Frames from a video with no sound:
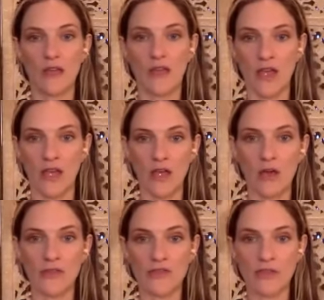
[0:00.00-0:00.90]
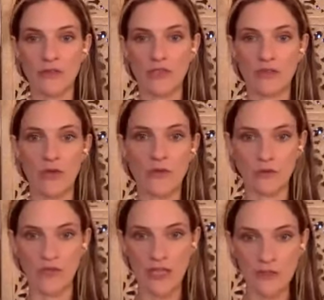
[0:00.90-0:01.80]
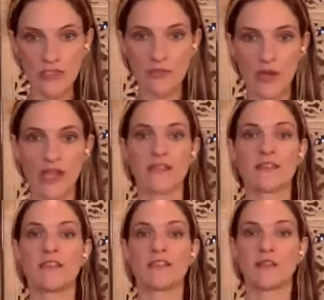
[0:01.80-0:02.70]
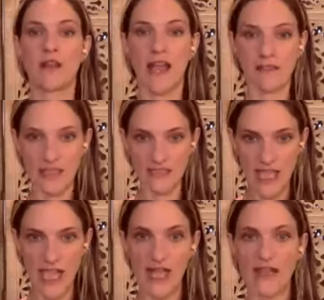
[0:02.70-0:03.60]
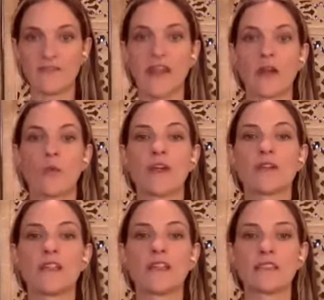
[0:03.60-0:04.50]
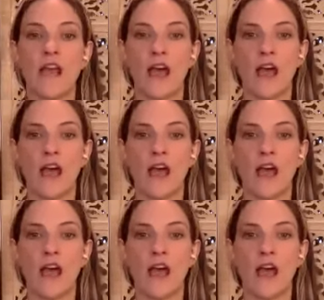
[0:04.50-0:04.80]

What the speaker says: also to do the energy practices that are having us have that awareness